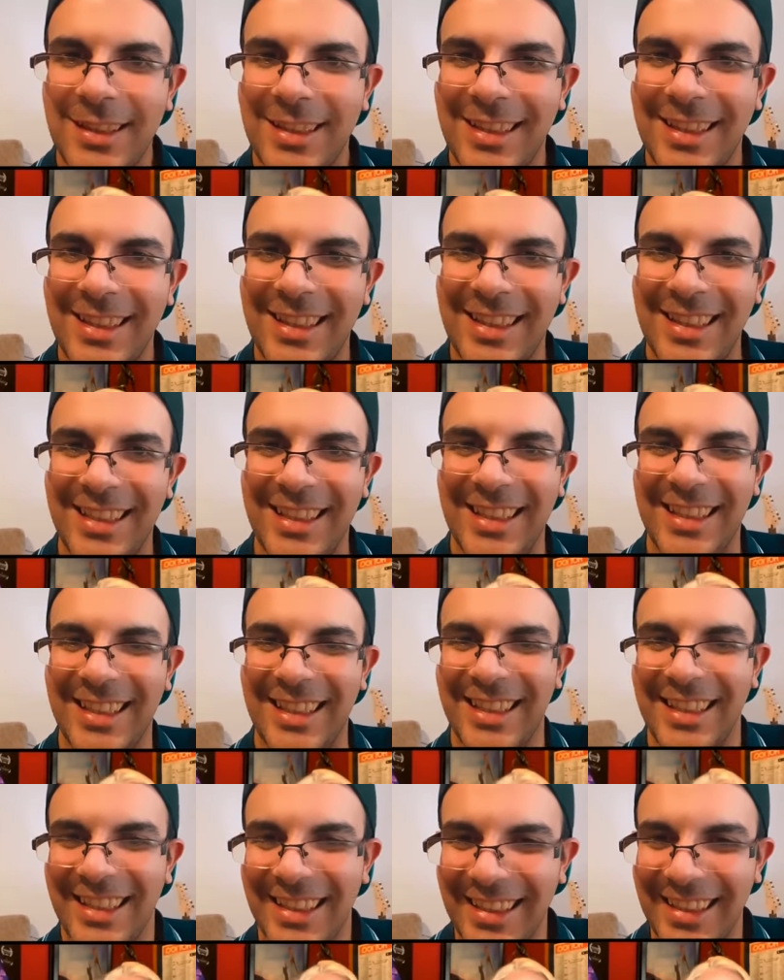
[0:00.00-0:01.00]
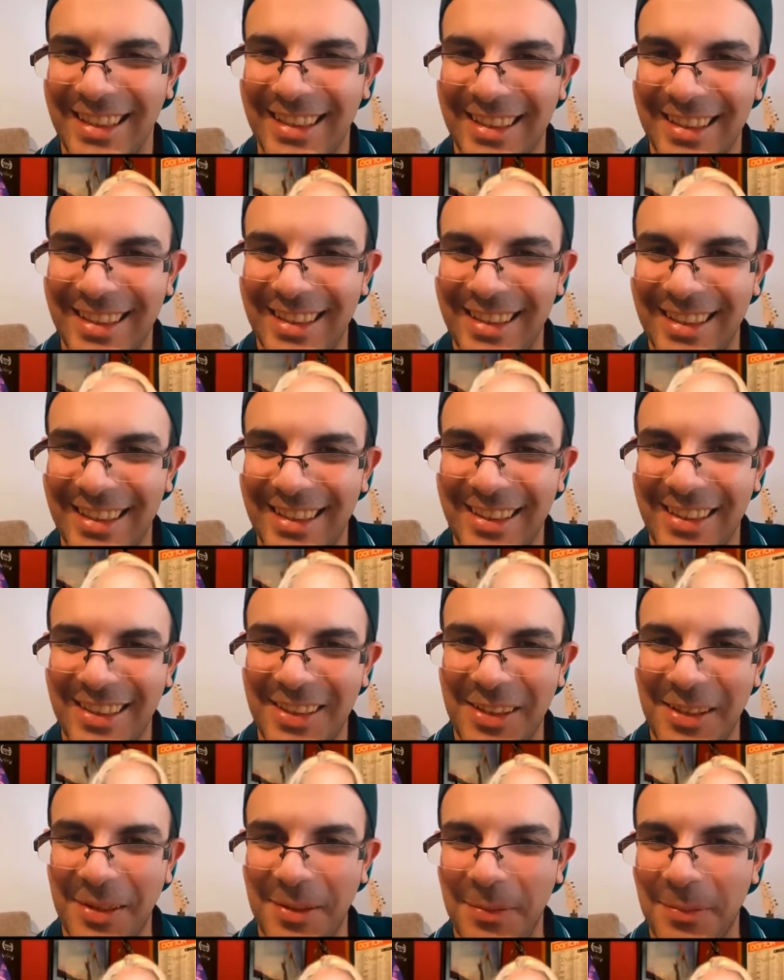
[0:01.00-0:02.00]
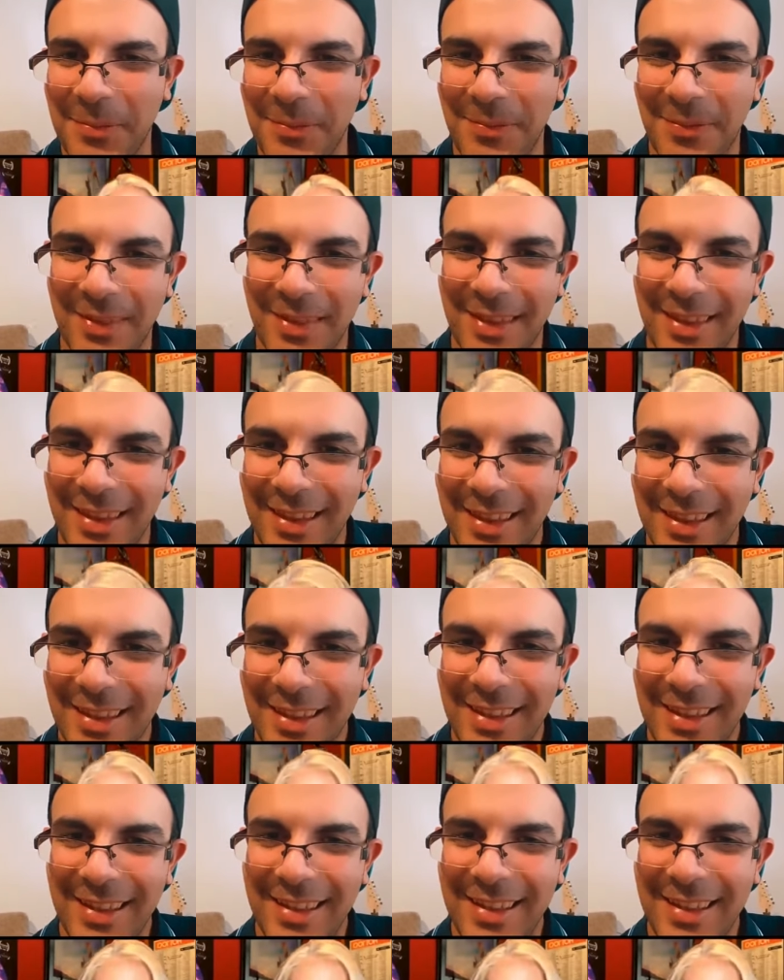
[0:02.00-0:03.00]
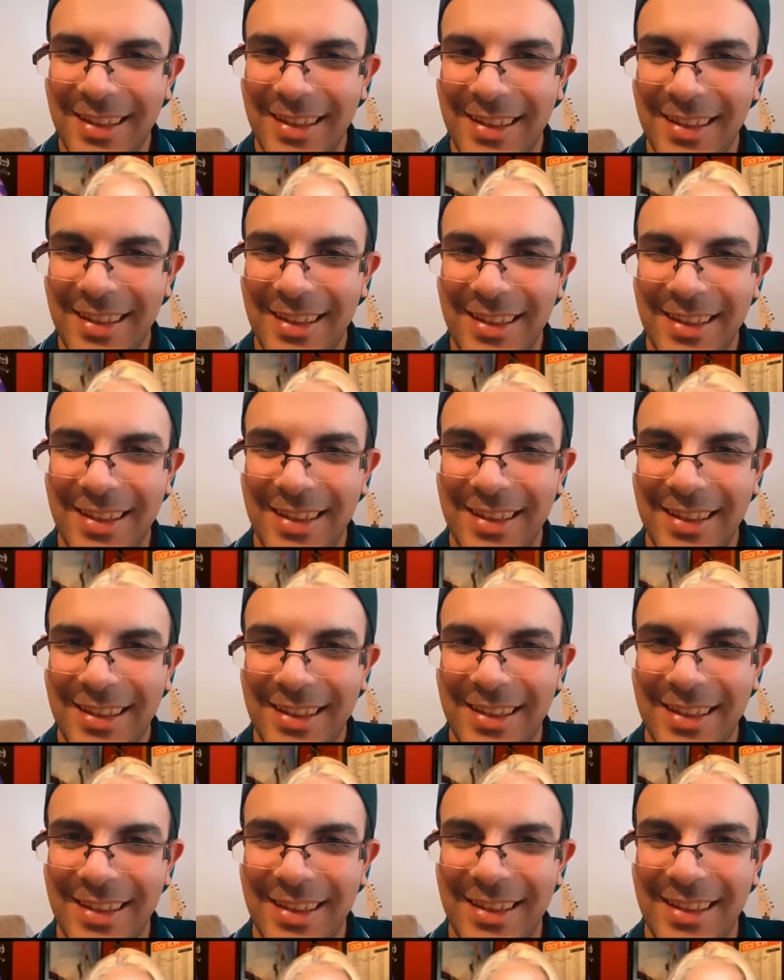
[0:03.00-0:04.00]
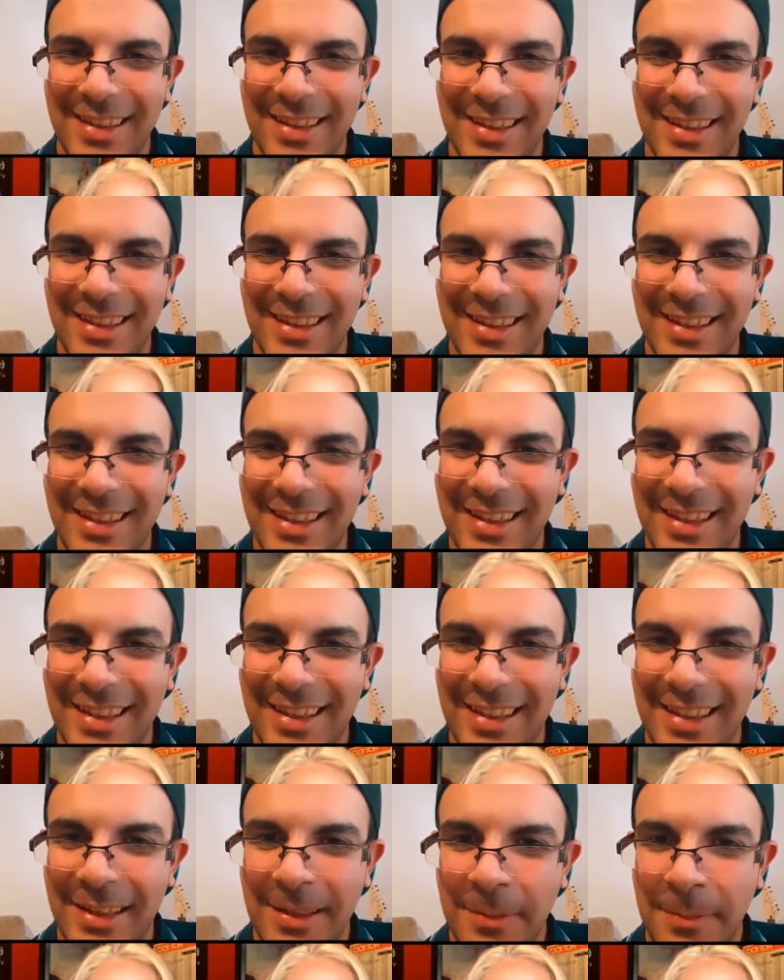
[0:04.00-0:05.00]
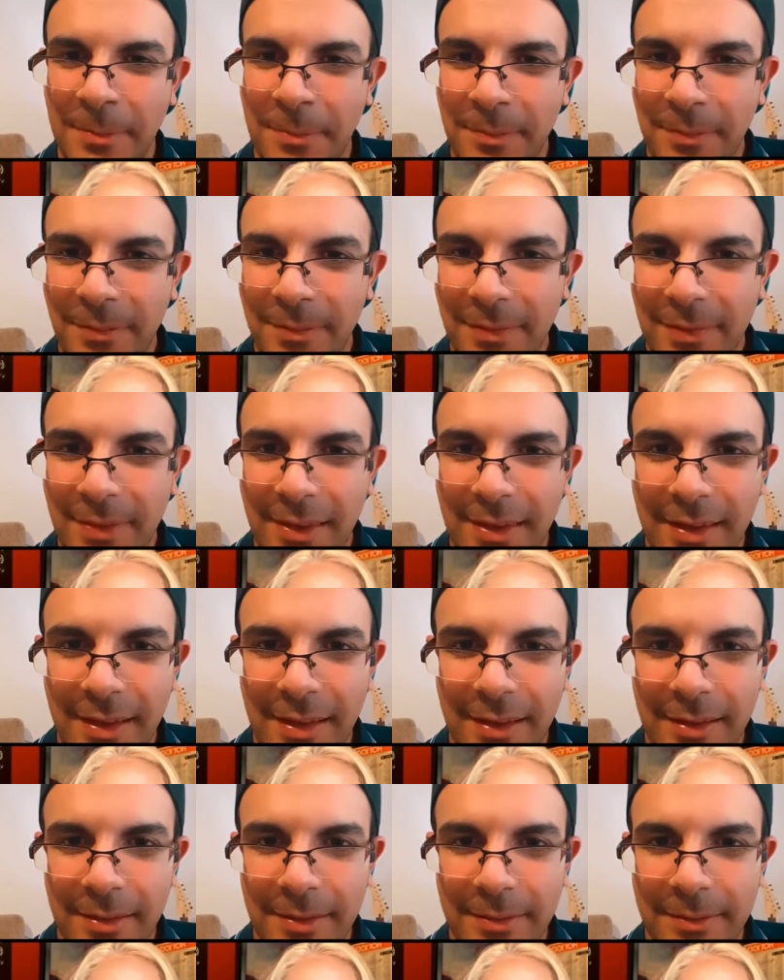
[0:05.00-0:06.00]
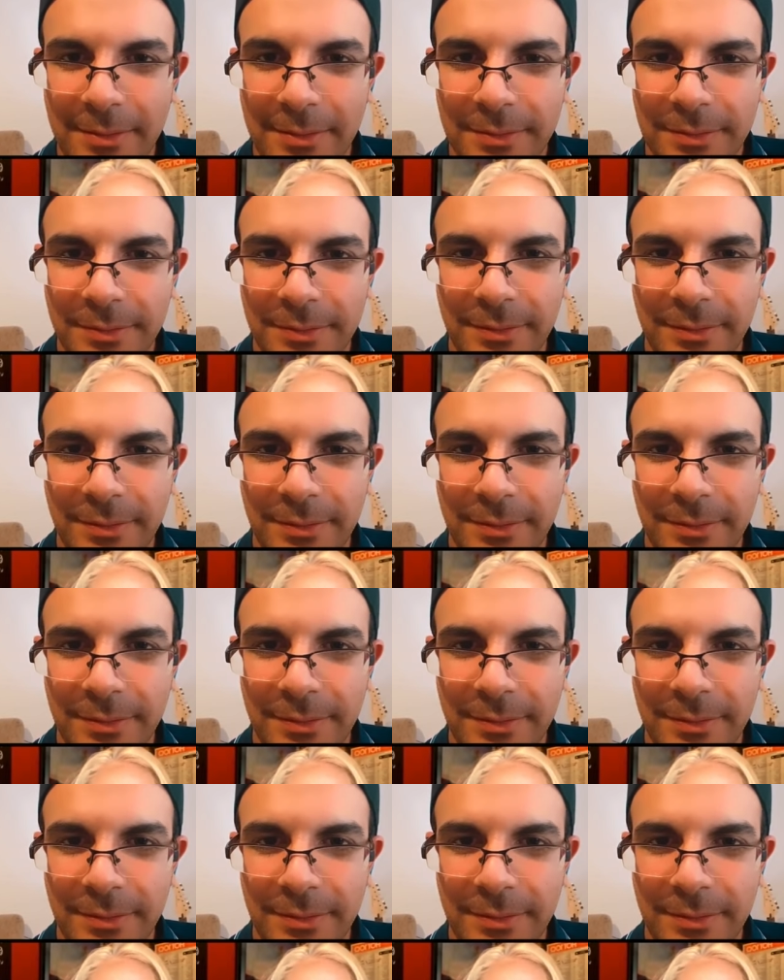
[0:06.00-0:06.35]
(silent)